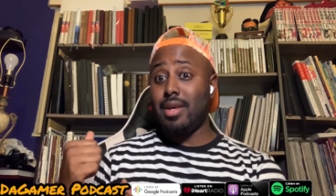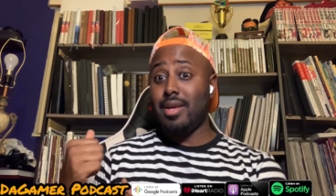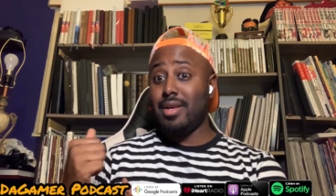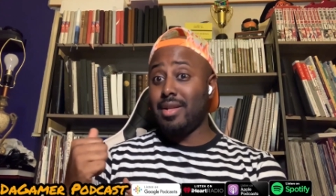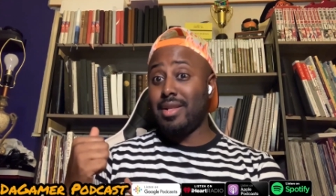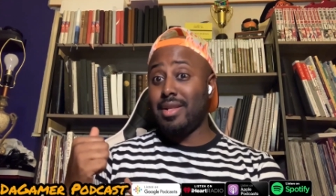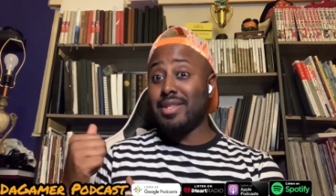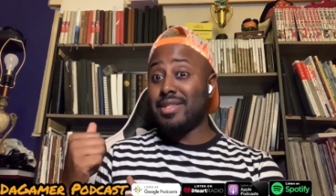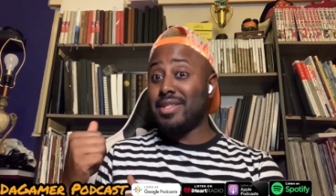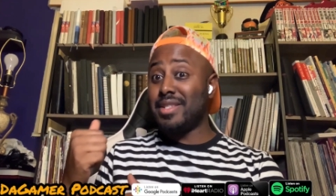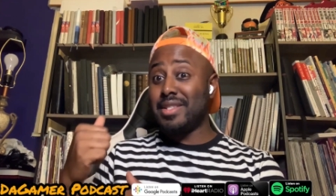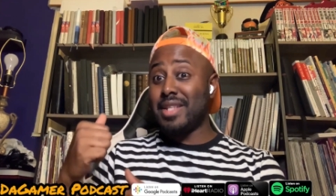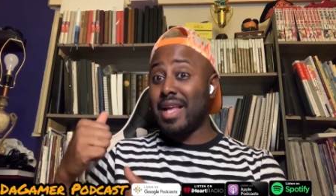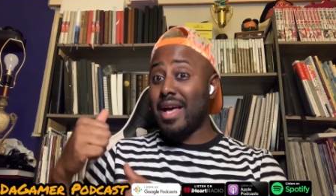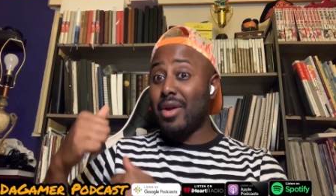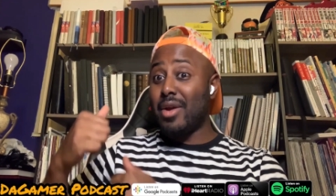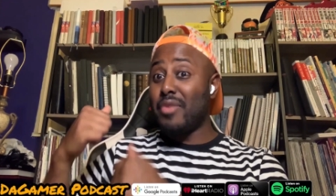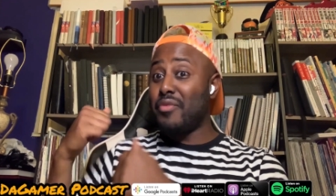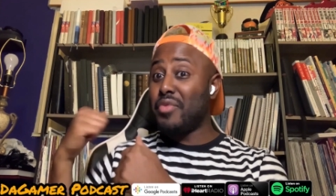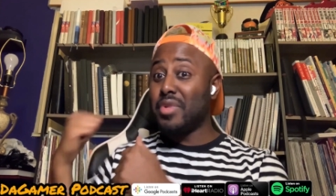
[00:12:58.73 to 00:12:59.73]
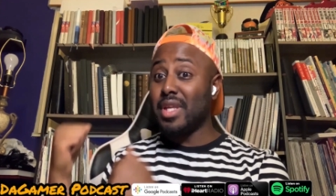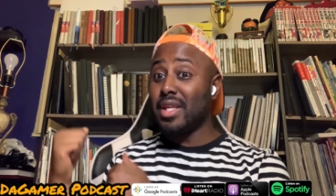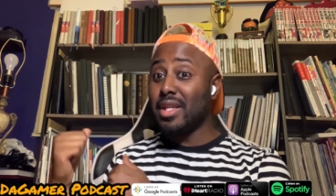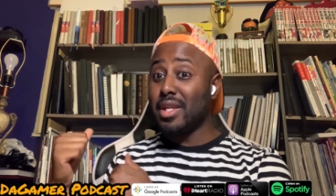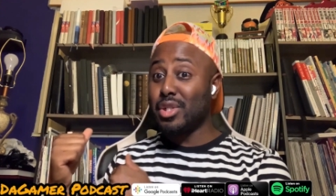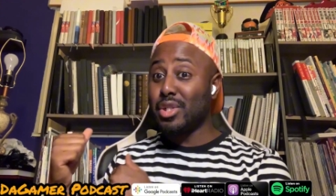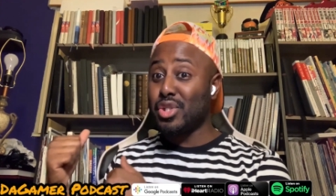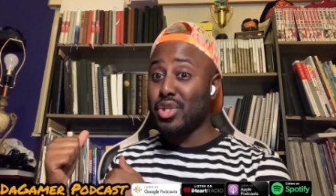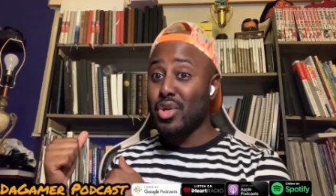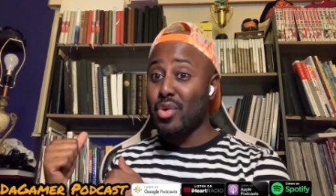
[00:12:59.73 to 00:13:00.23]
this is not everything
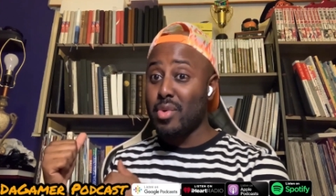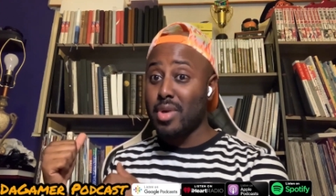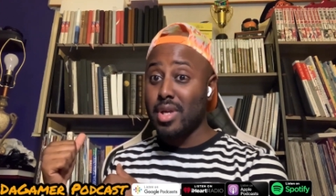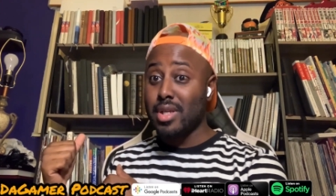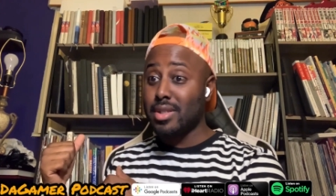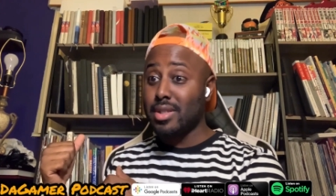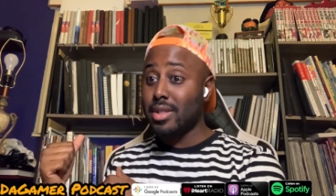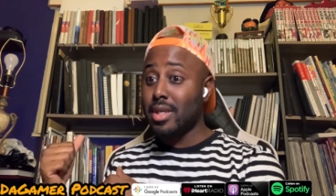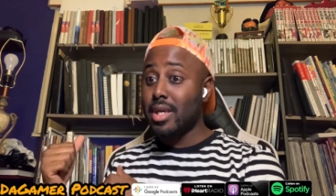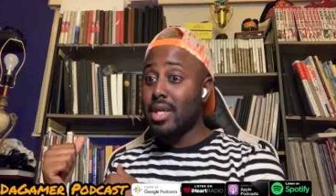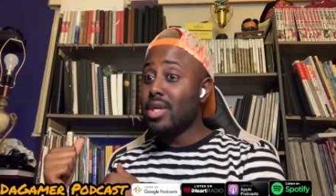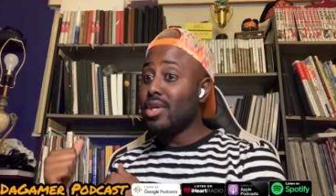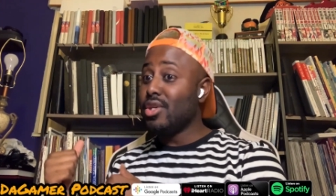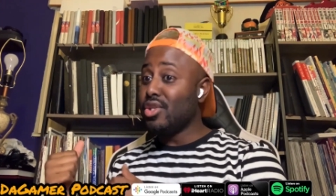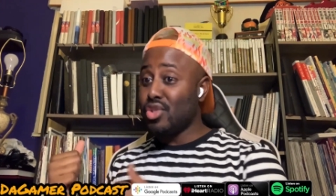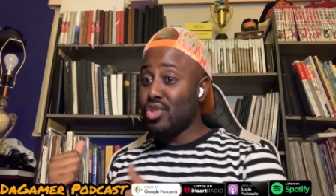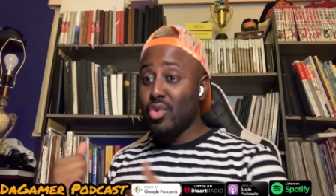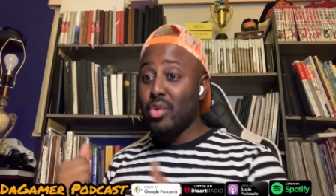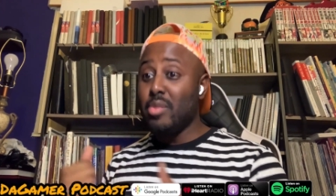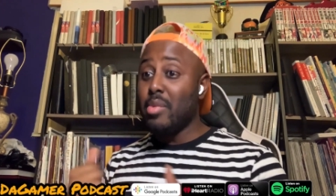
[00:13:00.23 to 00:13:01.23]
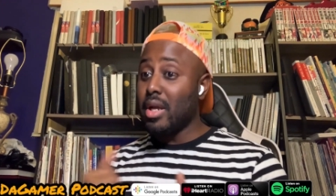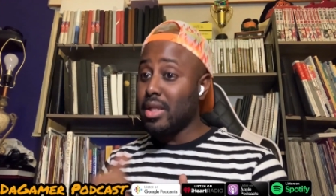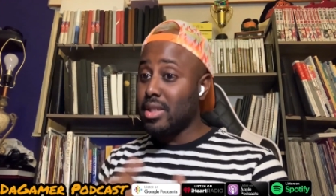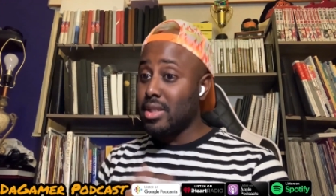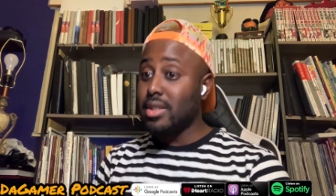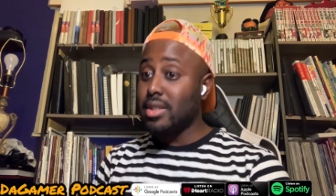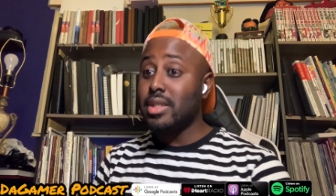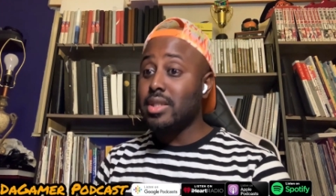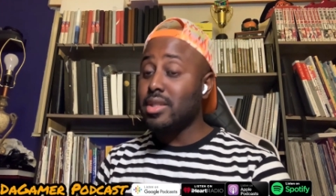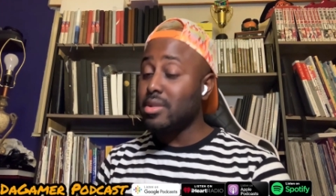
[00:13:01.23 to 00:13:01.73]
they're showing us. Oh, so we about to
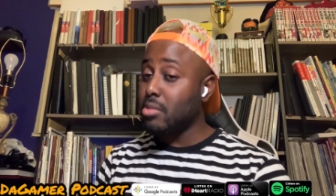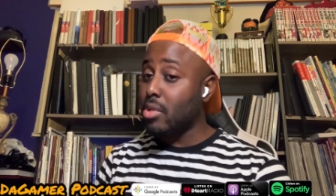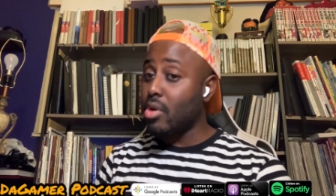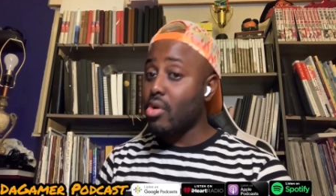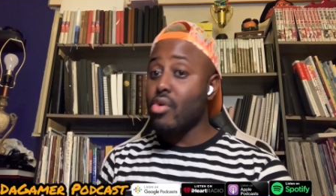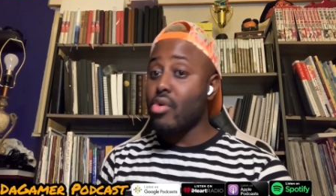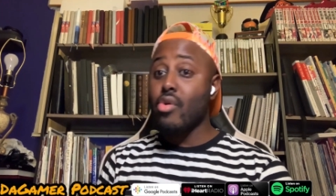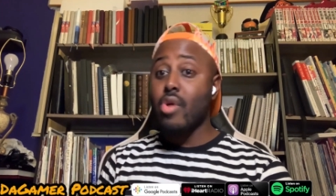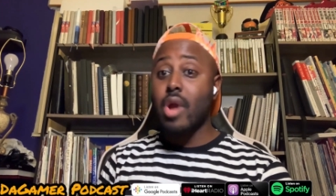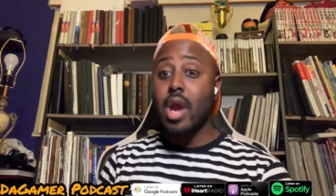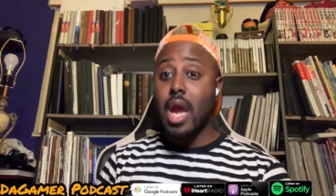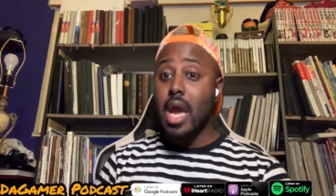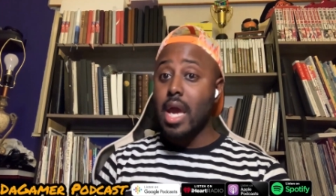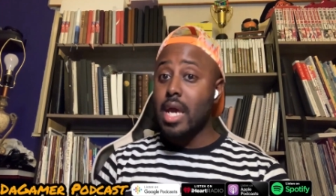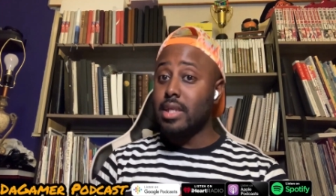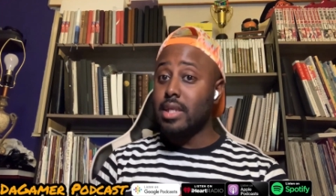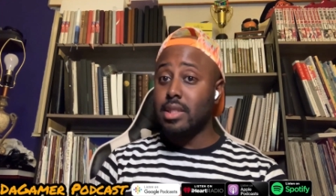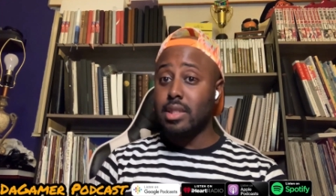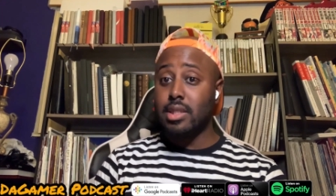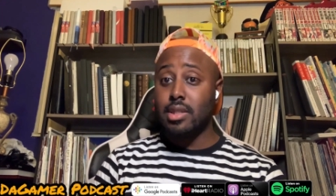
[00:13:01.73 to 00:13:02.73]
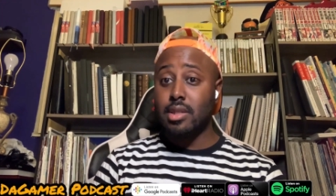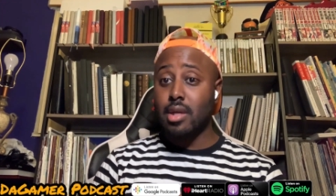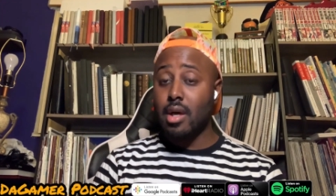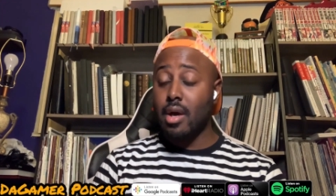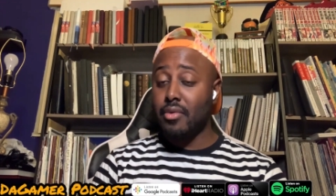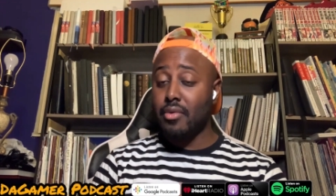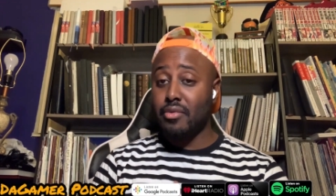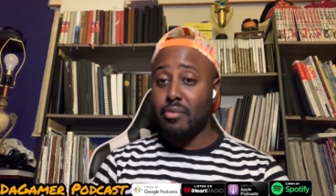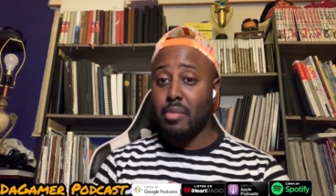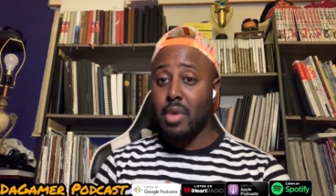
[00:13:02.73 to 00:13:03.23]
see some no. crazy
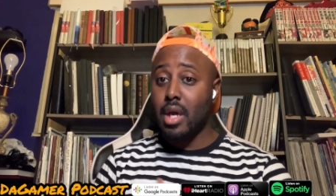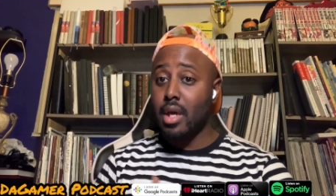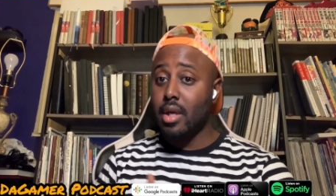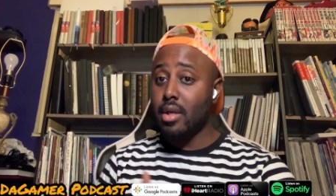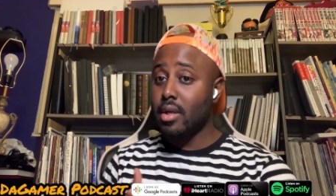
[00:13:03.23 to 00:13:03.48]
oh, stuff, oh. man.